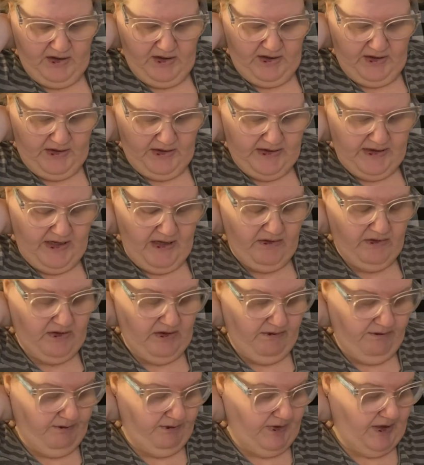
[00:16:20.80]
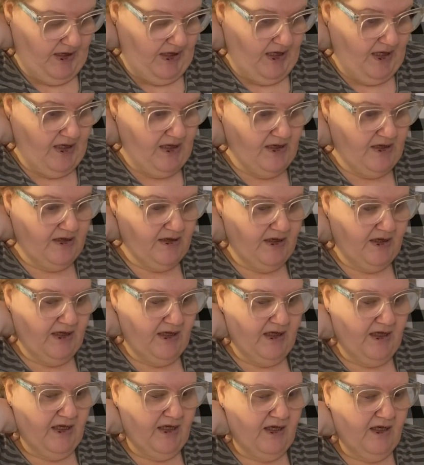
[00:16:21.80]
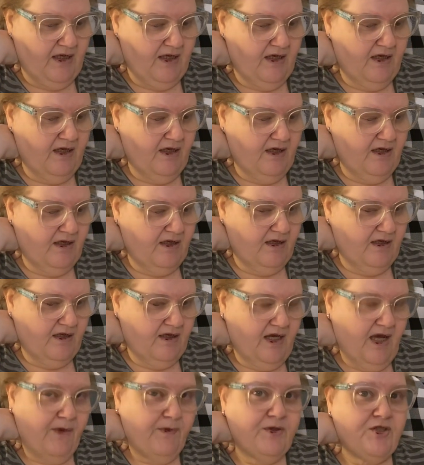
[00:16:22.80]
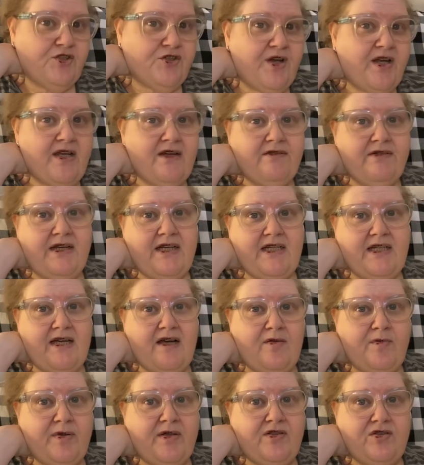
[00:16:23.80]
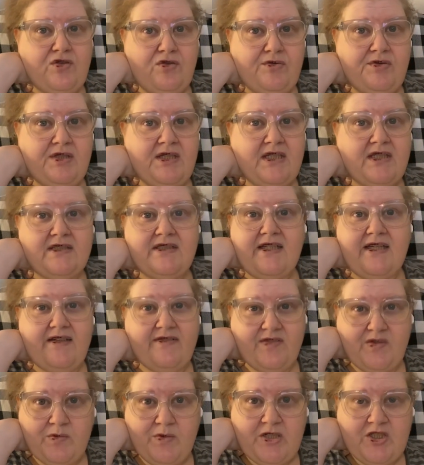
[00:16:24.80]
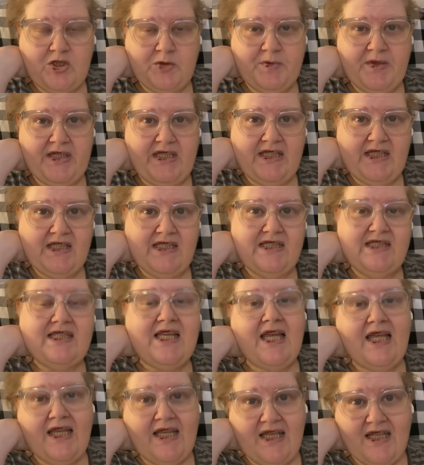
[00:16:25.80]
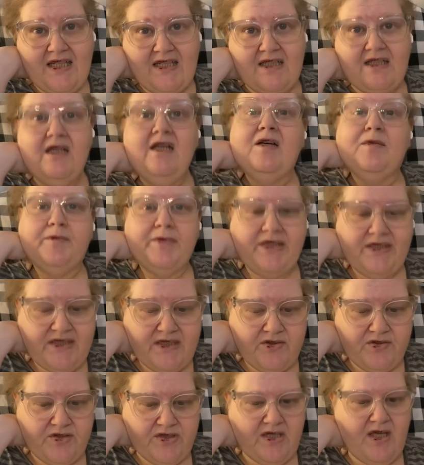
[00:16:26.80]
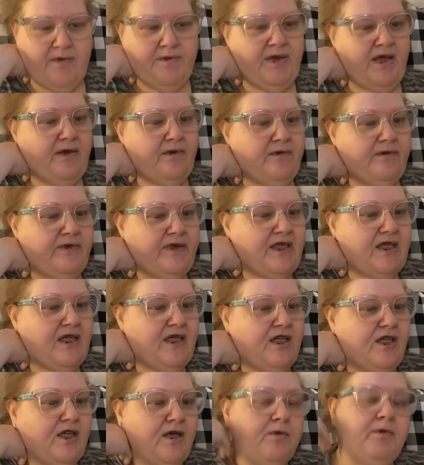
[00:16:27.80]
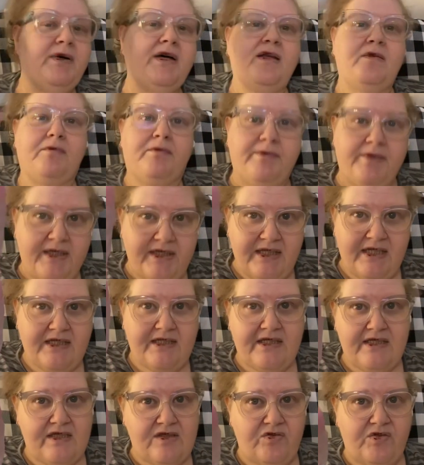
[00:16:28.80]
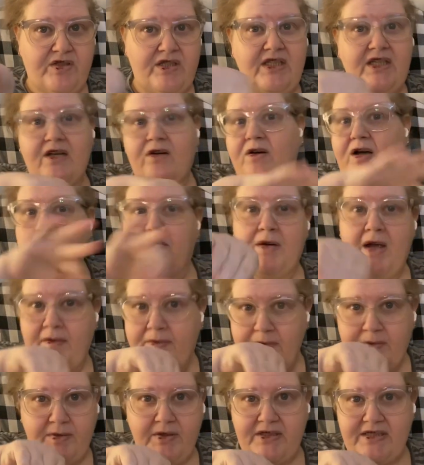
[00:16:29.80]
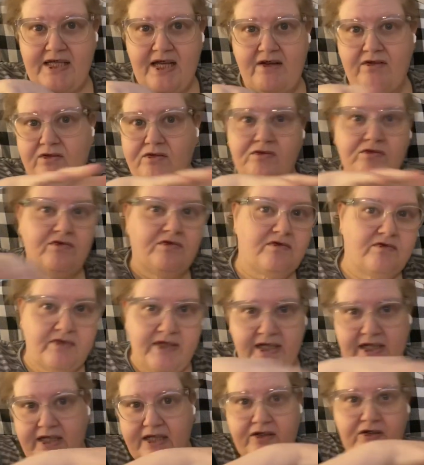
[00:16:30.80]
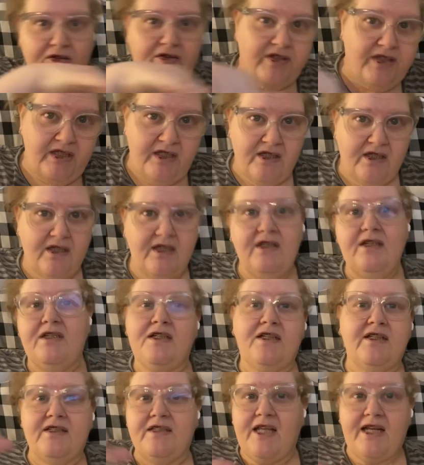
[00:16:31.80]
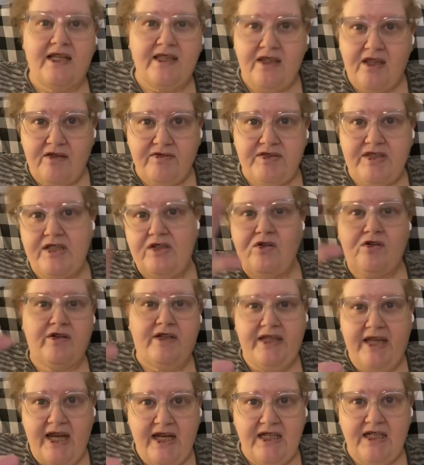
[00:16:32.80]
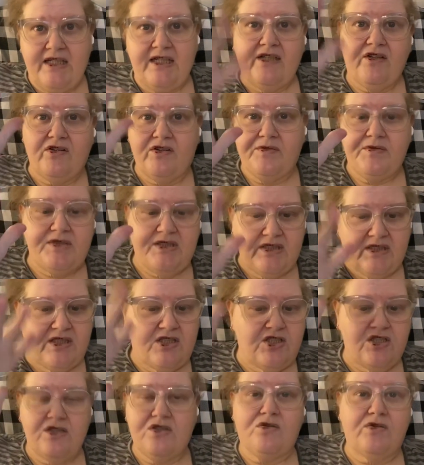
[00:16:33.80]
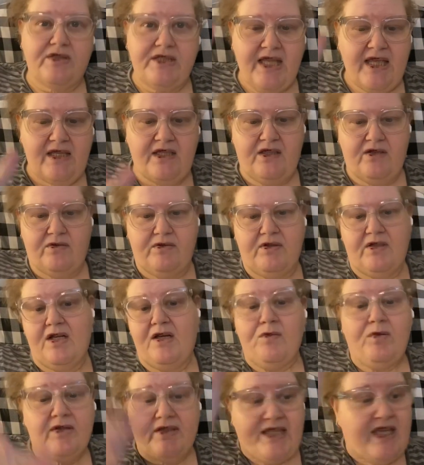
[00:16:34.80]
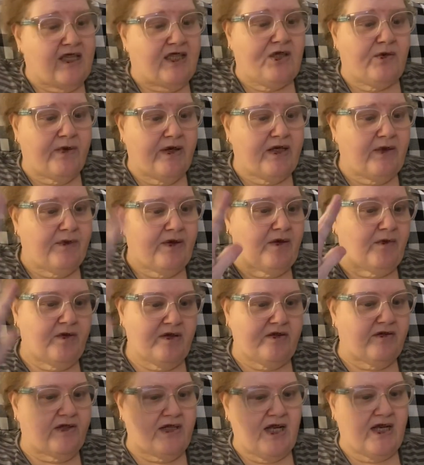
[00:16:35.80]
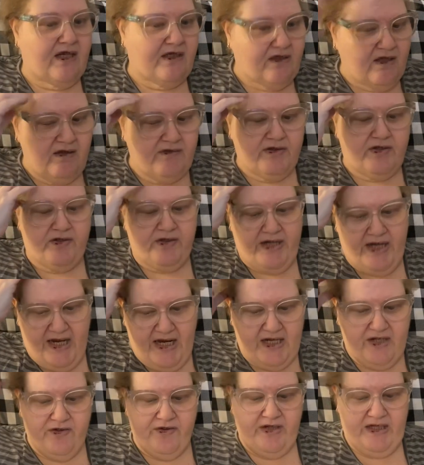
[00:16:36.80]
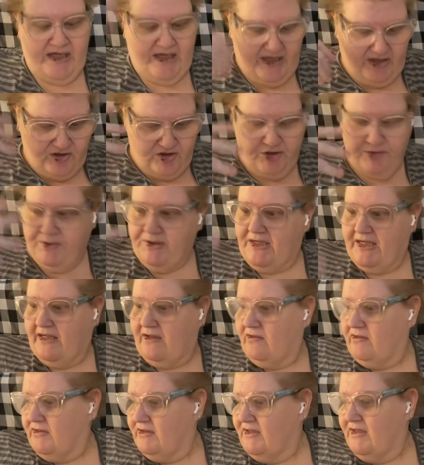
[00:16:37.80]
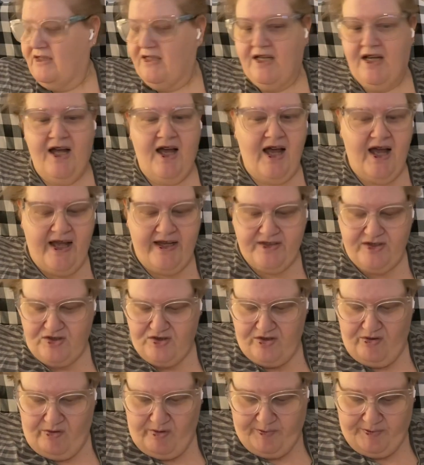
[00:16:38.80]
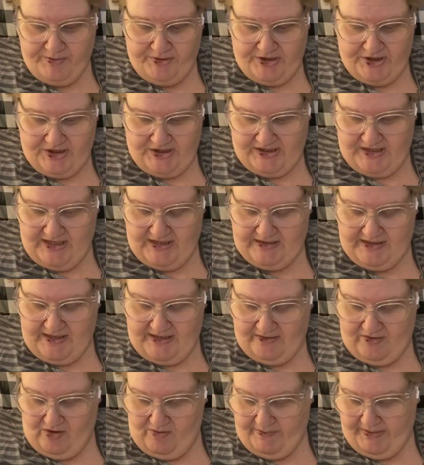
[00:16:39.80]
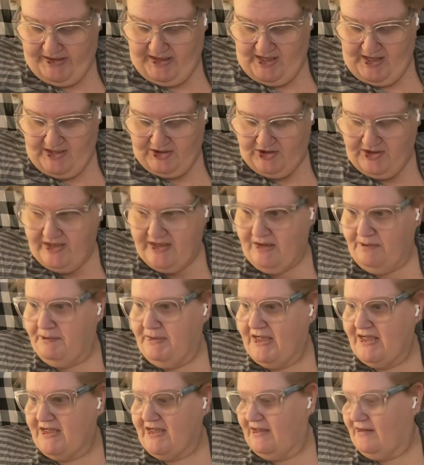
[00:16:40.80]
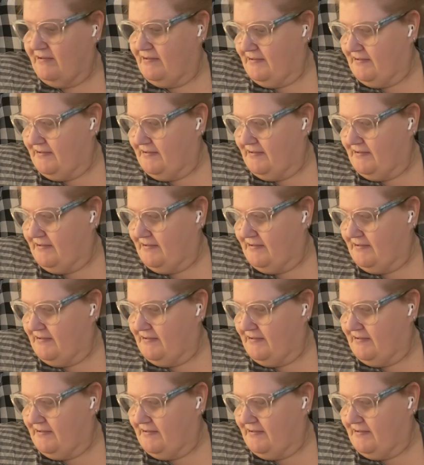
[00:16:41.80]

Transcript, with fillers: It sounds amazing. I would try it right now, but two things. I have to wash my hands and my dinner's coming. But by the end of this video, I'll probably put down right here or here that I loved it or I hated it or it was delicious or thank you. Well, thank you anyway. Whether or not I love it or I hate it or I can't chew it now. I so appreciate that. Oh my gosh, that's amazing.